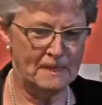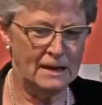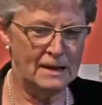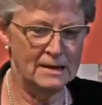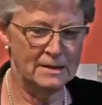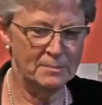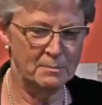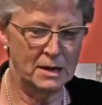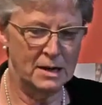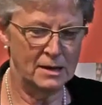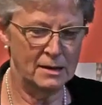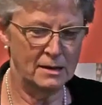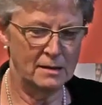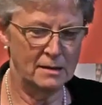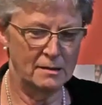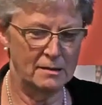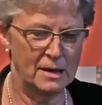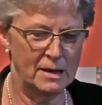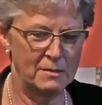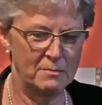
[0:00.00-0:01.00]
As my
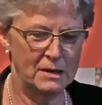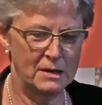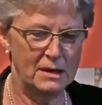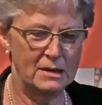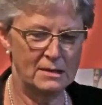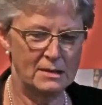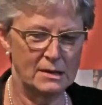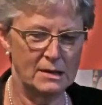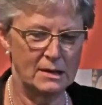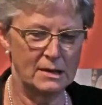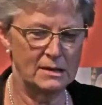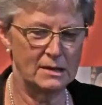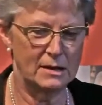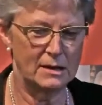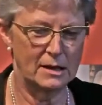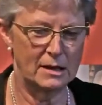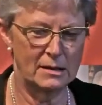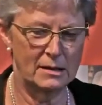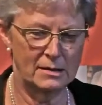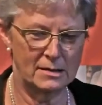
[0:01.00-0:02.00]
name Gisela
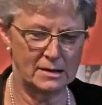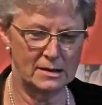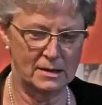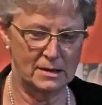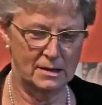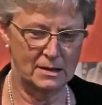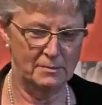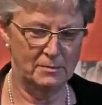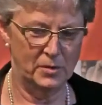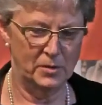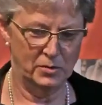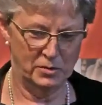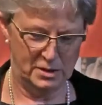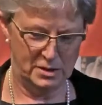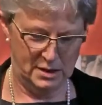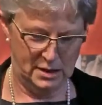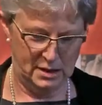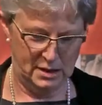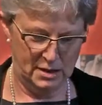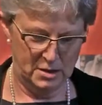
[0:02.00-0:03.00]
indicates, I'm not
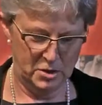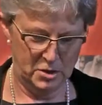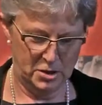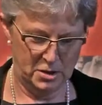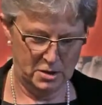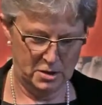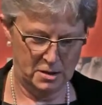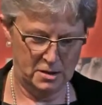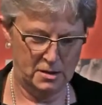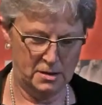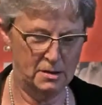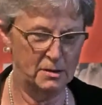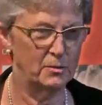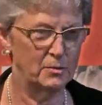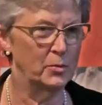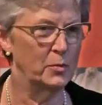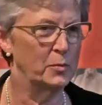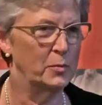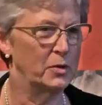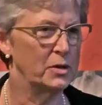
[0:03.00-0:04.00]
English
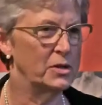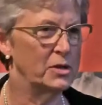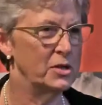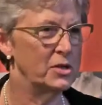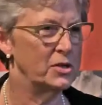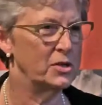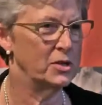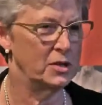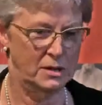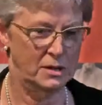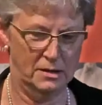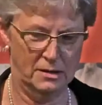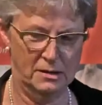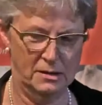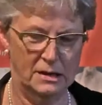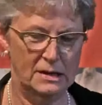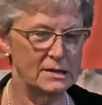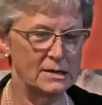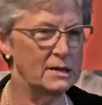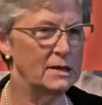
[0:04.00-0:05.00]
or British.
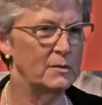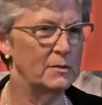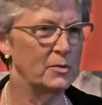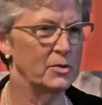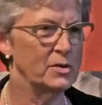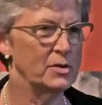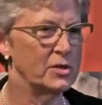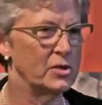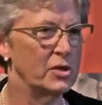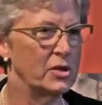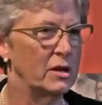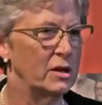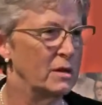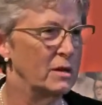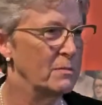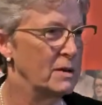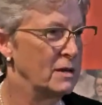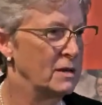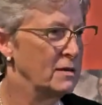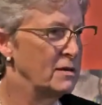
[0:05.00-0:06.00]
Gisela was
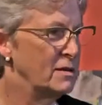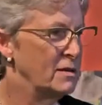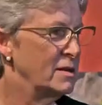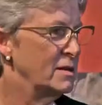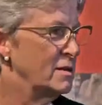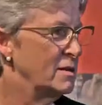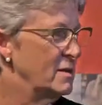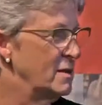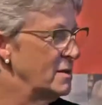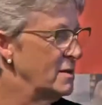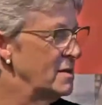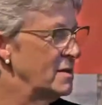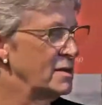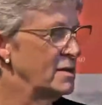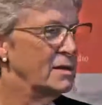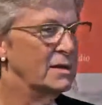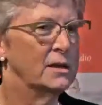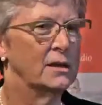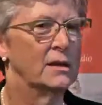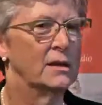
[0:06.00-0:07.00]
Charlemagne's sister's